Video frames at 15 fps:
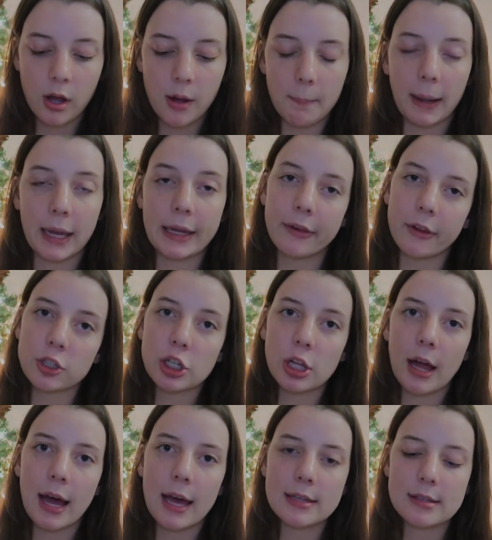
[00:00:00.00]
my English
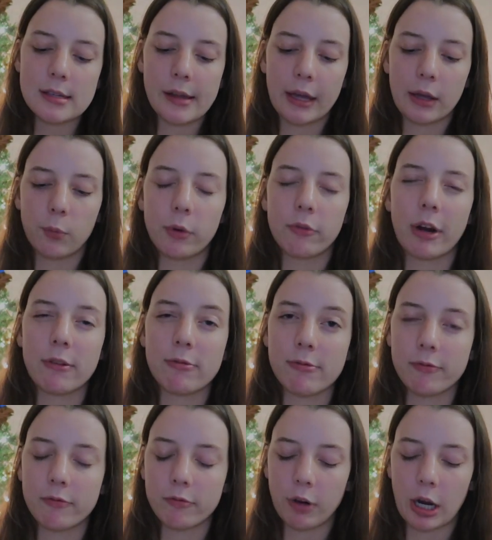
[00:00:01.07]
class, like we read
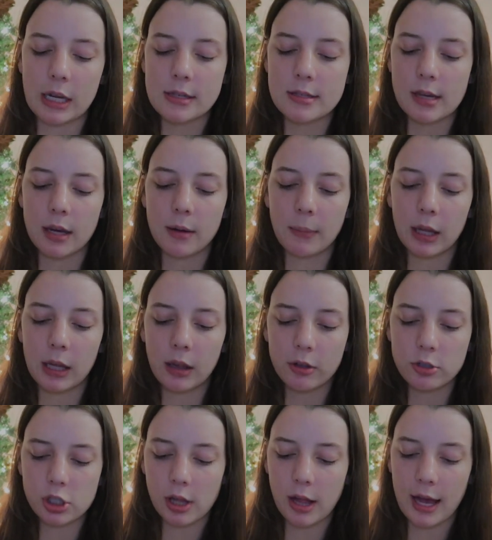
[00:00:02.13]
Frankenstein in my
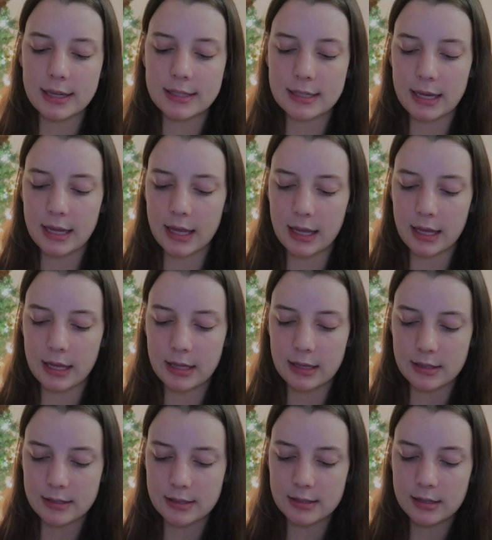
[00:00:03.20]
English class,
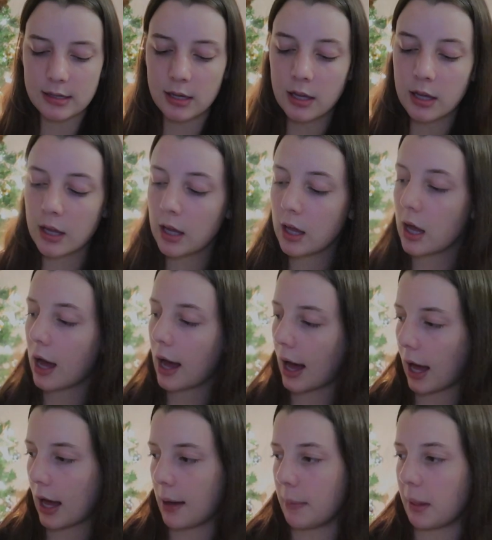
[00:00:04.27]
is
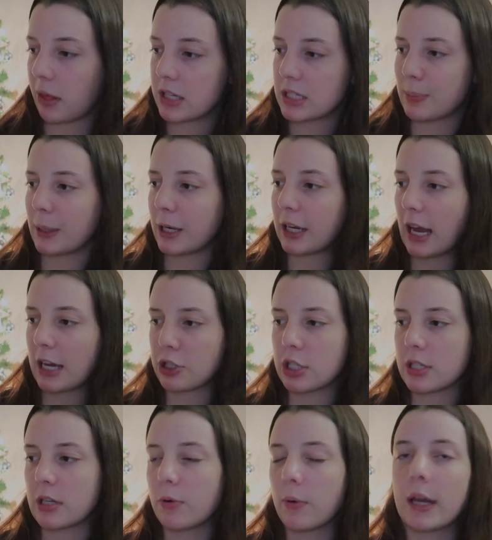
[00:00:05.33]
The Spirit
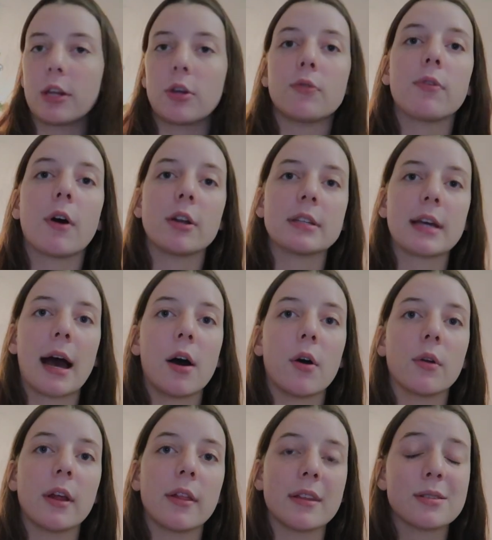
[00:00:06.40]
Catches You and You Fall
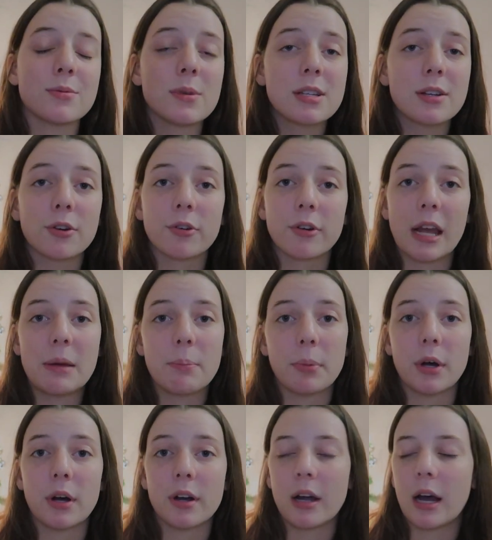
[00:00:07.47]
Down. This was a great
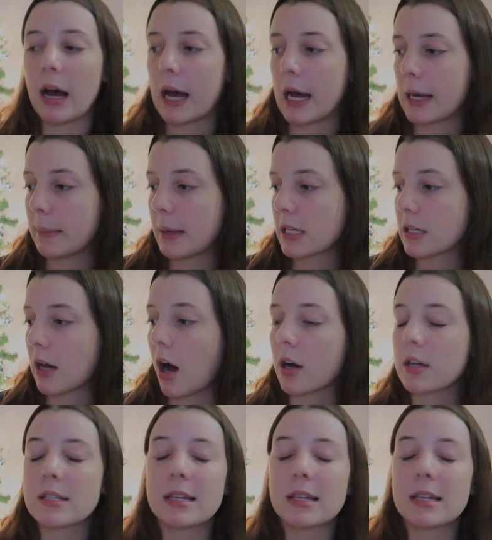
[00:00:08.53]
book. It talks